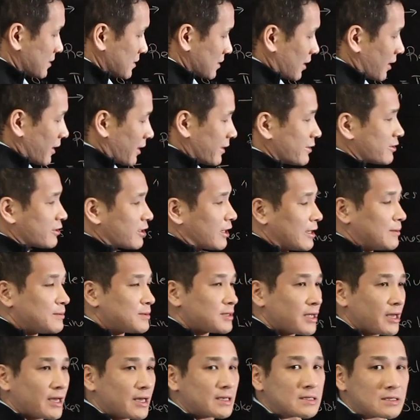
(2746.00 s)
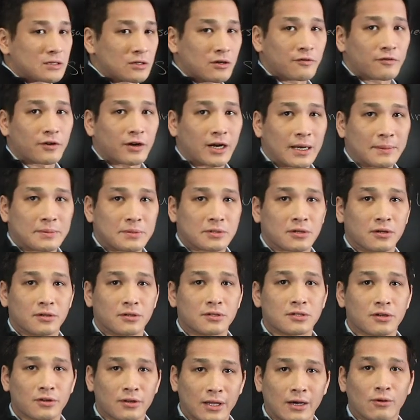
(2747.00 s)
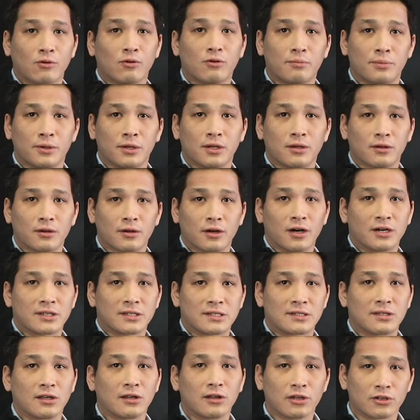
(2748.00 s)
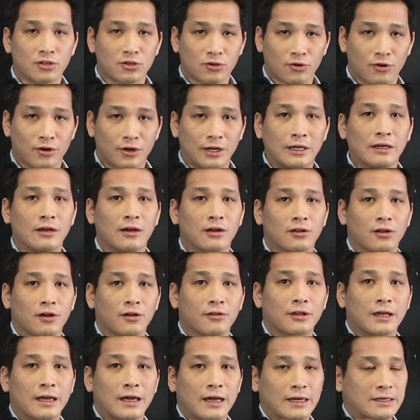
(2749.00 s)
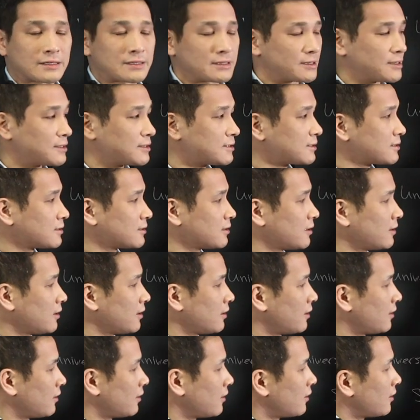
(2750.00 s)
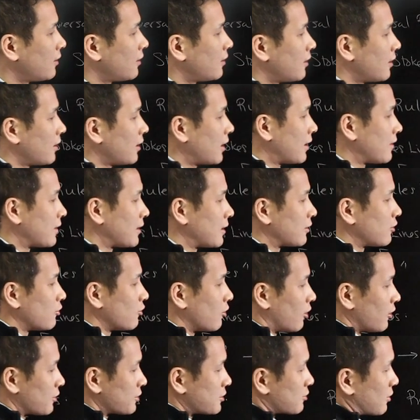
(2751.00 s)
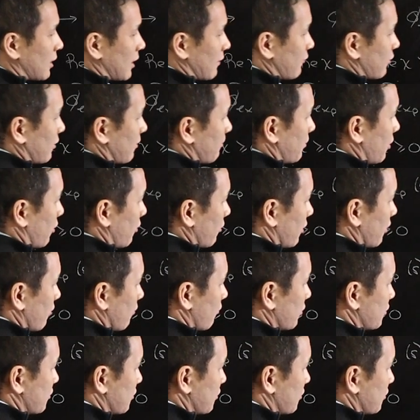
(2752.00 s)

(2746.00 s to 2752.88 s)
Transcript: I times S over epsilon, so that will be oscillatory along the axis. And then you also have a component which